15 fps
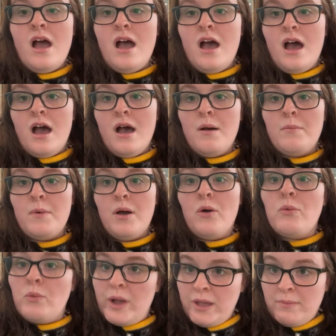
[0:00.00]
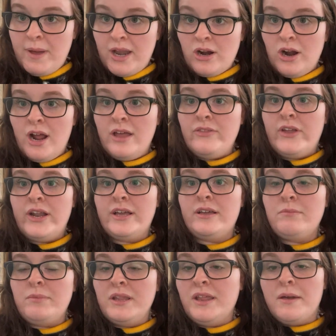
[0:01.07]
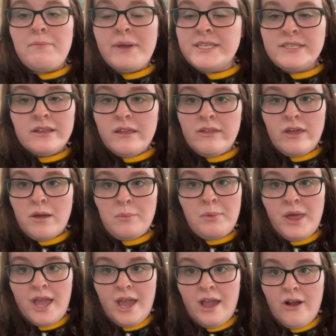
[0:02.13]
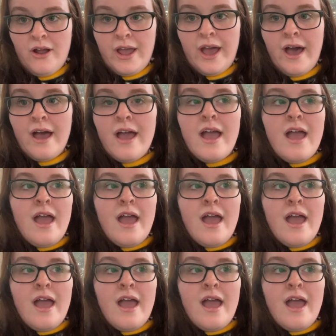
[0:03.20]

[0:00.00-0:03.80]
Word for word: um, way better and then it can be like basically like a play area